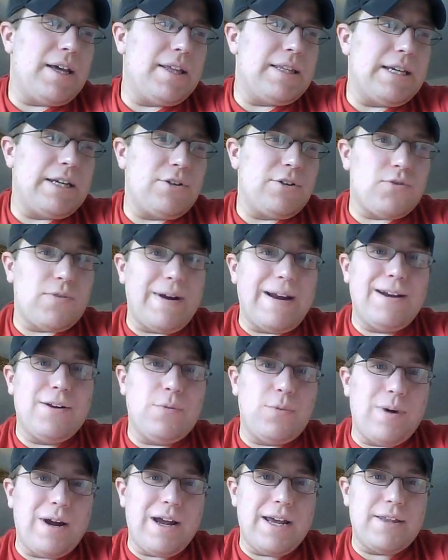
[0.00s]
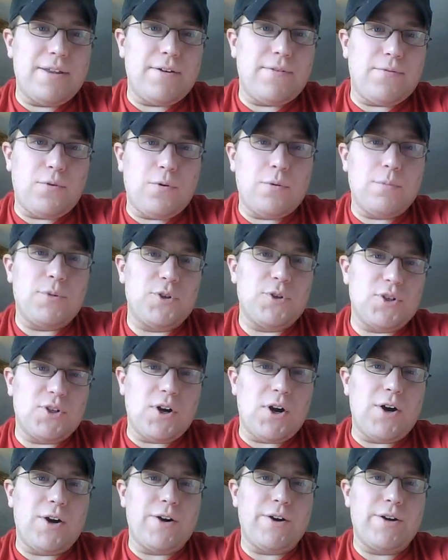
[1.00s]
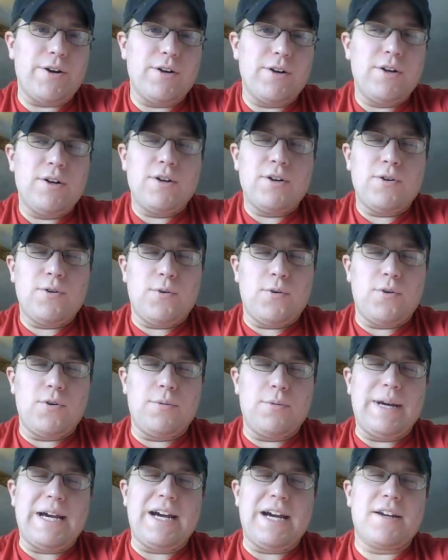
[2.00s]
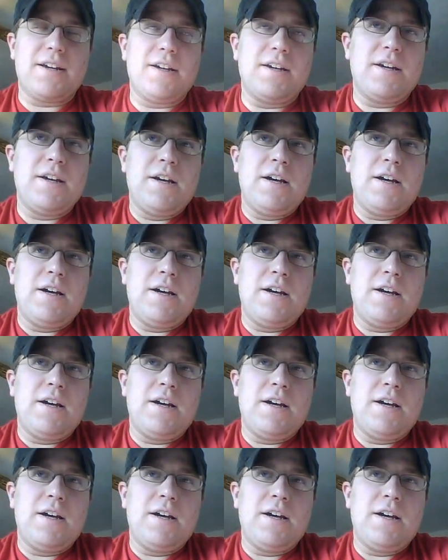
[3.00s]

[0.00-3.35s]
They trade away their former star quarterback